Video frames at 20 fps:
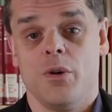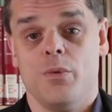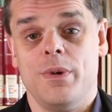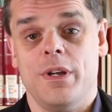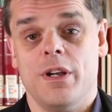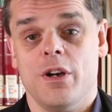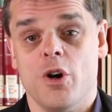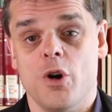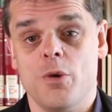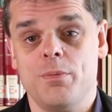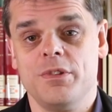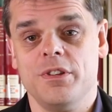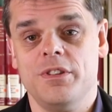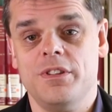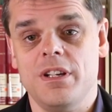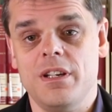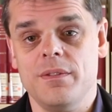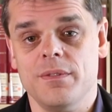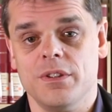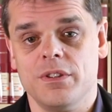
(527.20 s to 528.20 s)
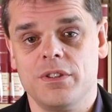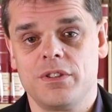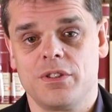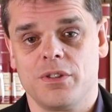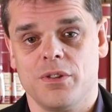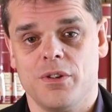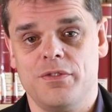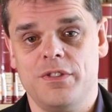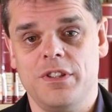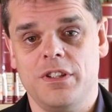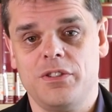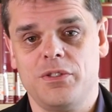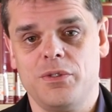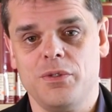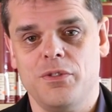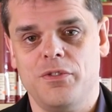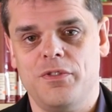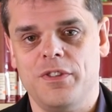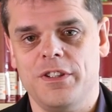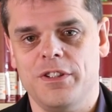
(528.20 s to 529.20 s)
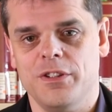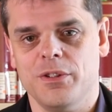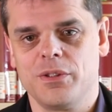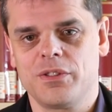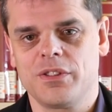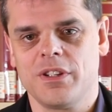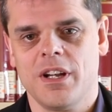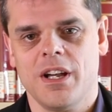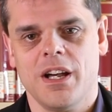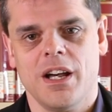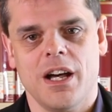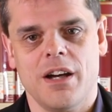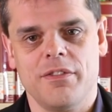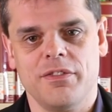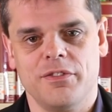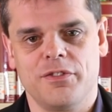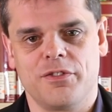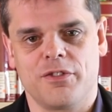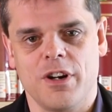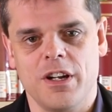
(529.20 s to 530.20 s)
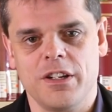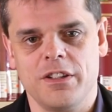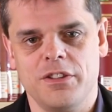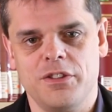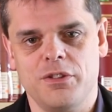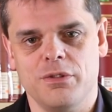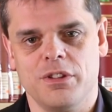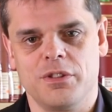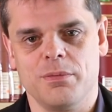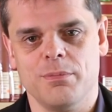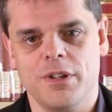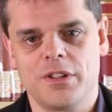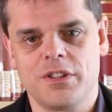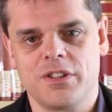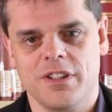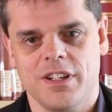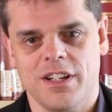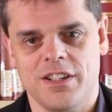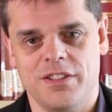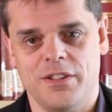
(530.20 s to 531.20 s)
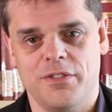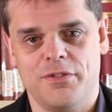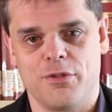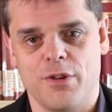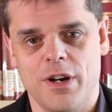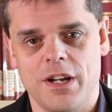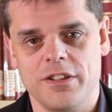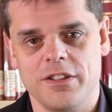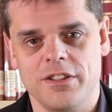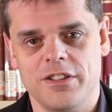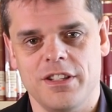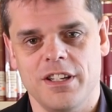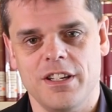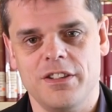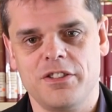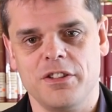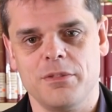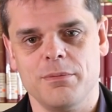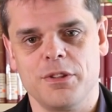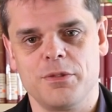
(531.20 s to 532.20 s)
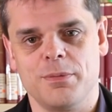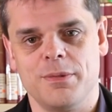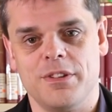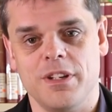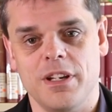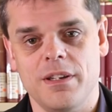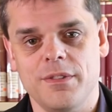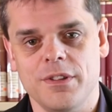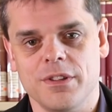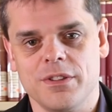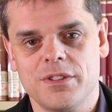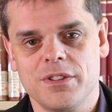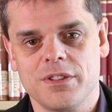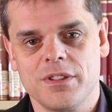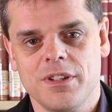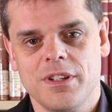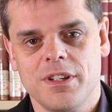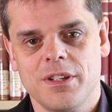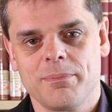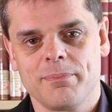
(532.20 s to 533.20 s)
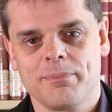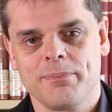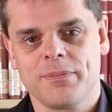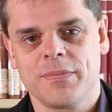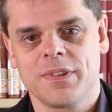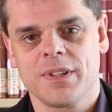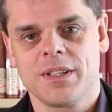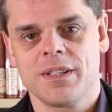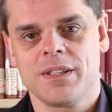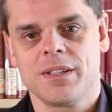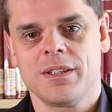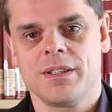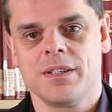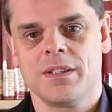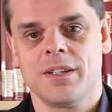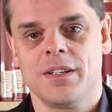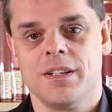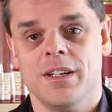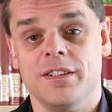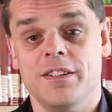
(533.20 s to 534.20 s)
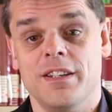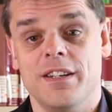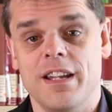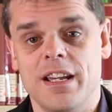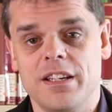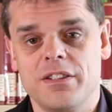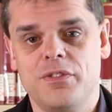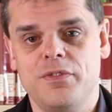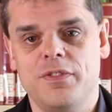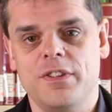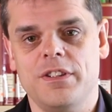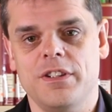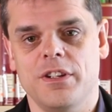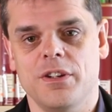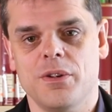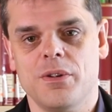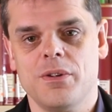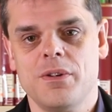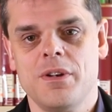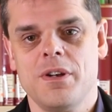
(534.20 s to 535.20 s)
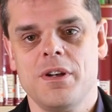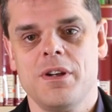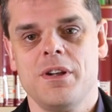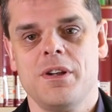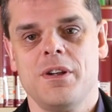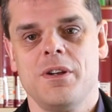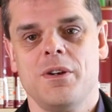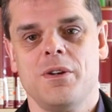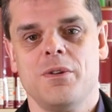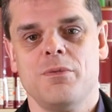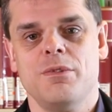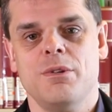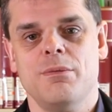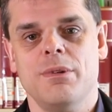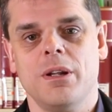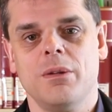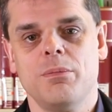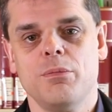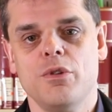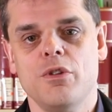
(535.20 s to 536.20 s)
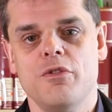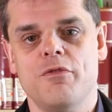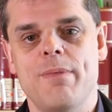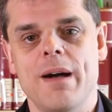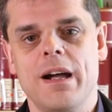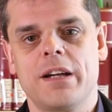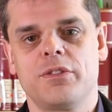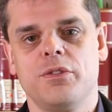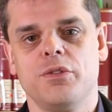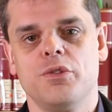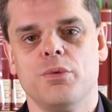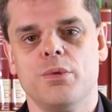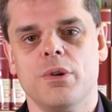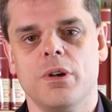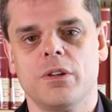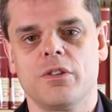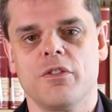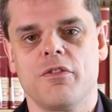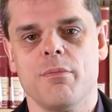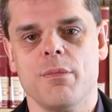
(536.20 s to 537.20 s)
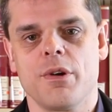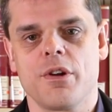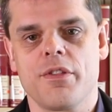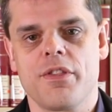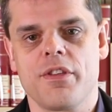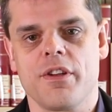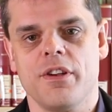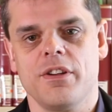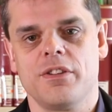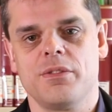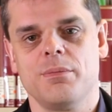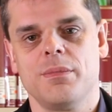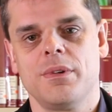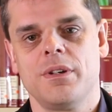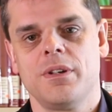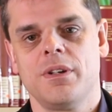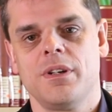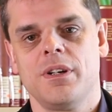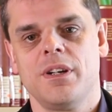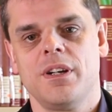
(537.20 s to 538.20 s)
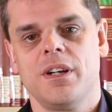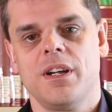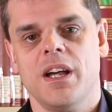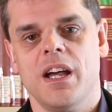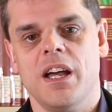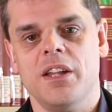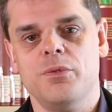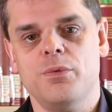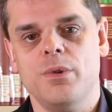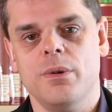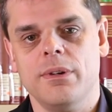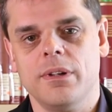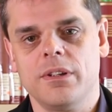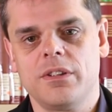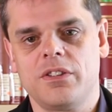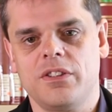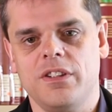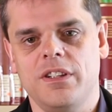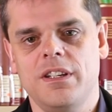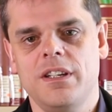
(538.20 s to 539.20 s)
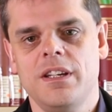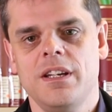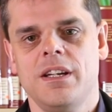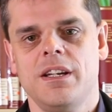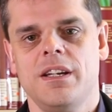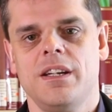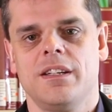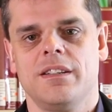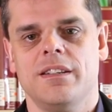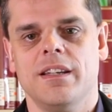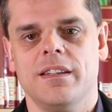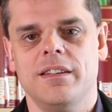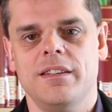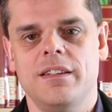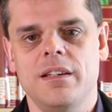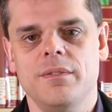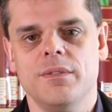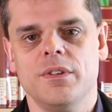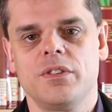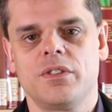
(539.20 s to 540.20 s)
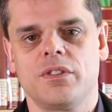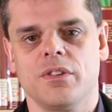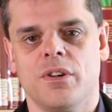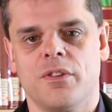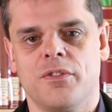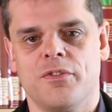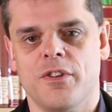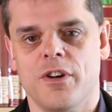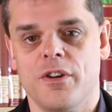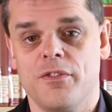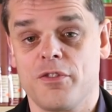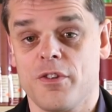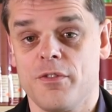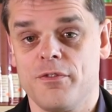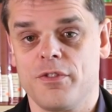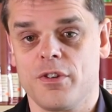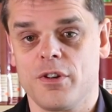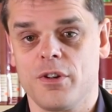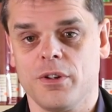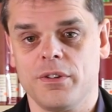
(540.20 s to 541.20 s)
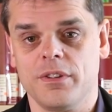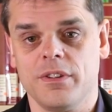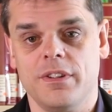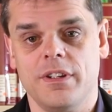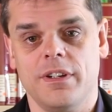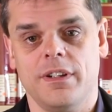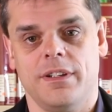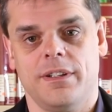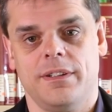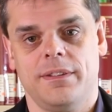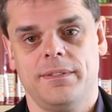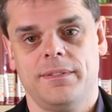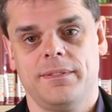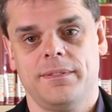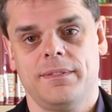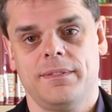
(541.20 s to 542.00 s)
We hope the demons of these two videos haven't frightened you as much as they frightened the ancient Mesopotamians. In the next video, we will move back to the world of monotheism, and we will see that demons are far from forgotten there.